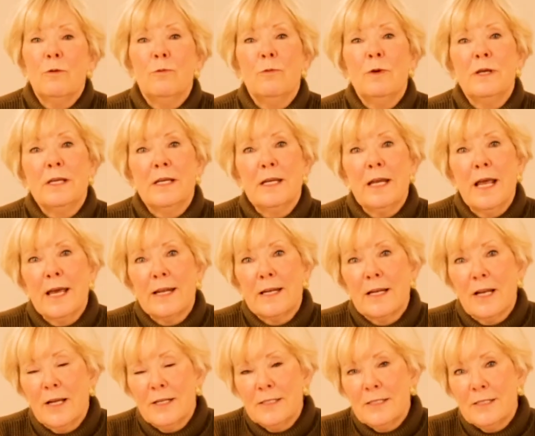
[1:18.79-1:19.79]
We can add
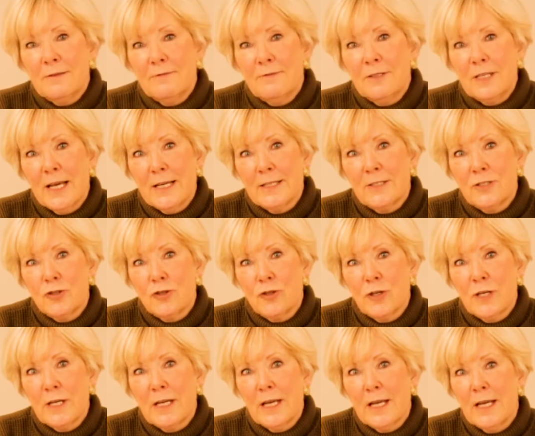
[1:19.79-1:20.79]
lots of
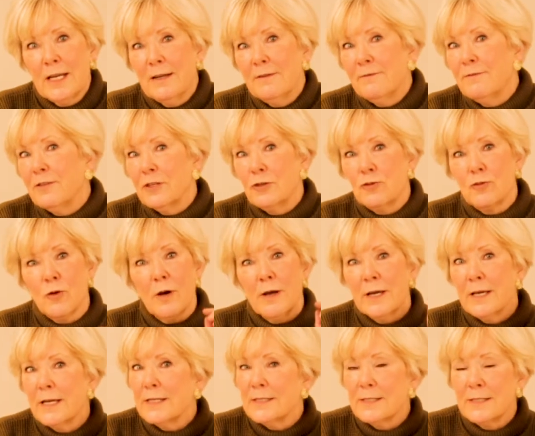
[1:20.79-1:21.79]
texturing, and if the
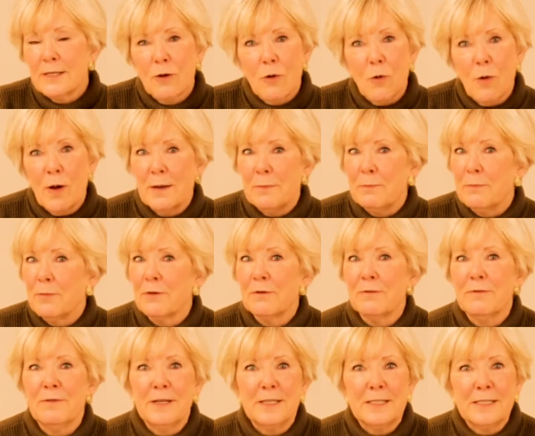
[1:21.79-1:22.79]
drawing isn't quite
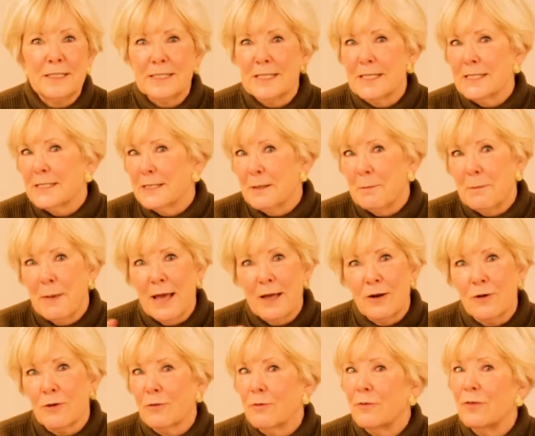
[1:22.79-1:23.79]
perfect, it doesn't
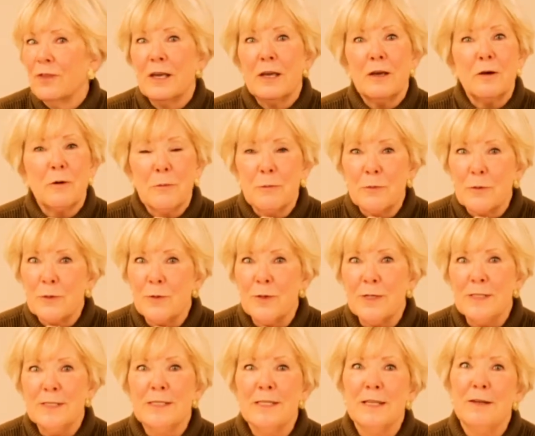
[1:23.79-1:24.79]
matter. They are
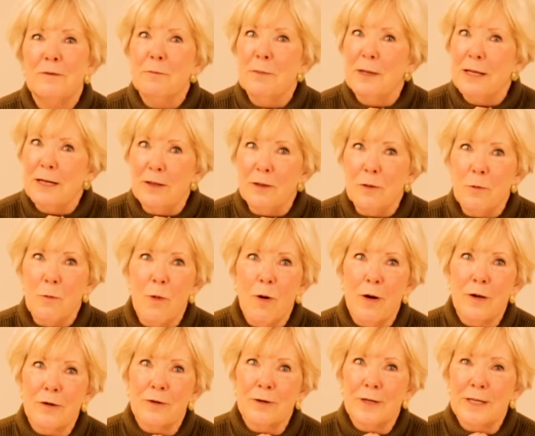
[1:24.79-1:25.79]
buoys that have been in the
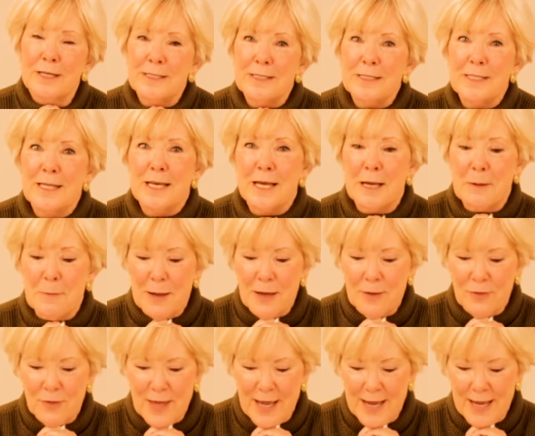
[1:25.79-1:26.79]
water. Let's think
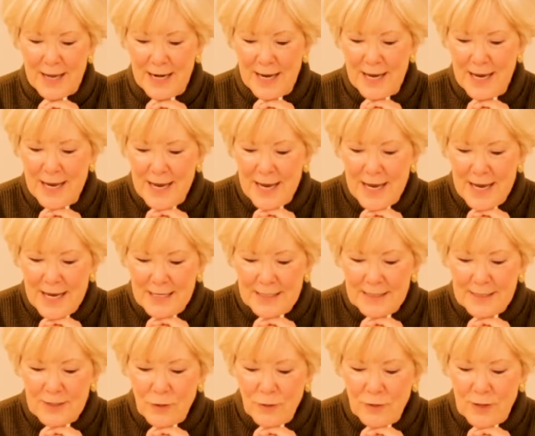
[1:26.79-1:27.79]
about that.
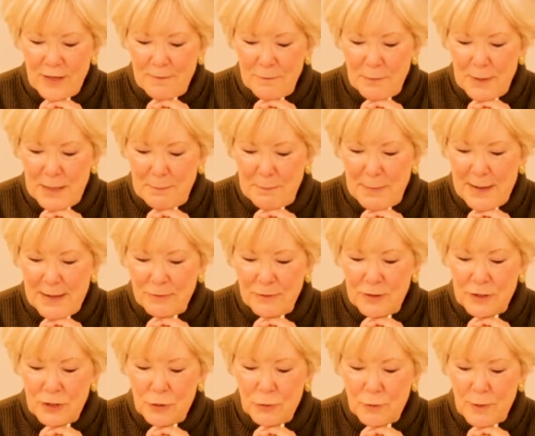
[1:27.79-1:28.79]
So they've been
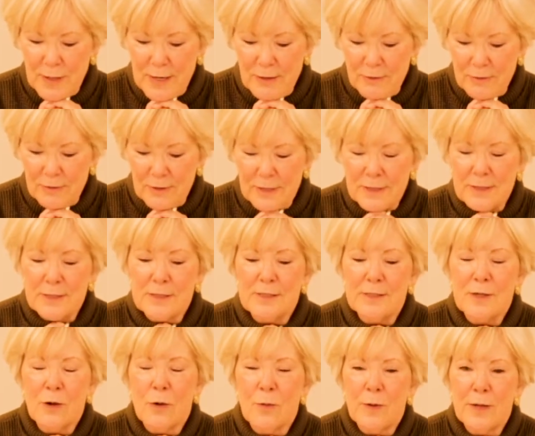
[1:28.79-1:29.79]
bounced around and
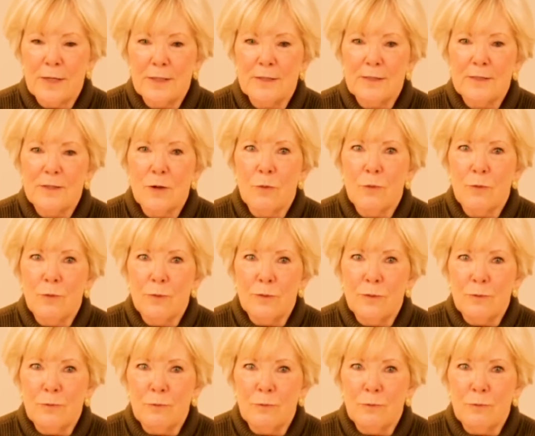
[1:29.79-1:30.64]
so on. So